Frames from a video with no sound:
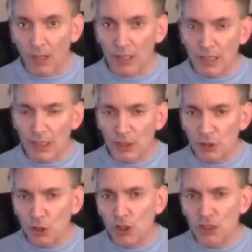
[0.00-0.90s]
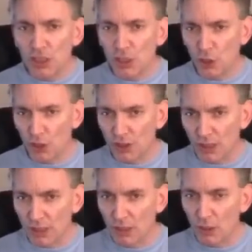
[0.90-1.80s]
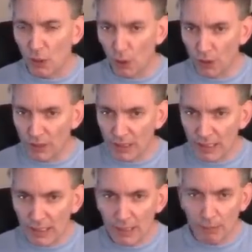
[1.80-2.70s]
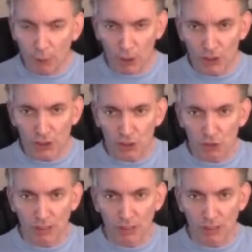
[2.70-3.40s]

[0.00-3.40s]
and then you can use the cursor on the monitor